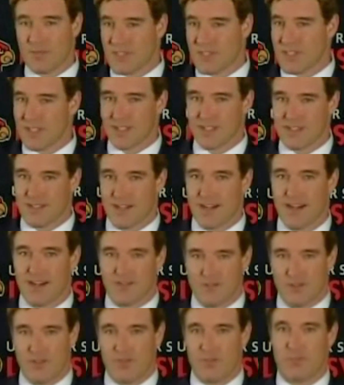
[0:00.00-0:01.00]
I'm sick and tired
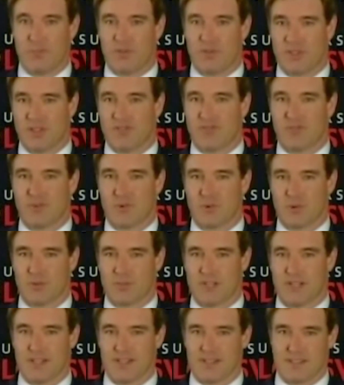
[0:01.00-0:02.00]
of him putting
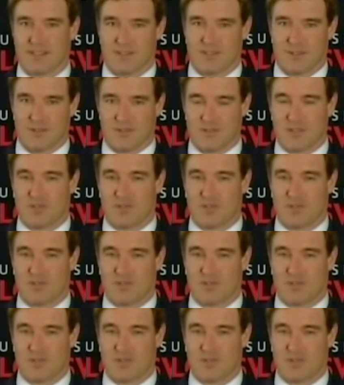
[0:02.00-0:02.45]
forward policies that are so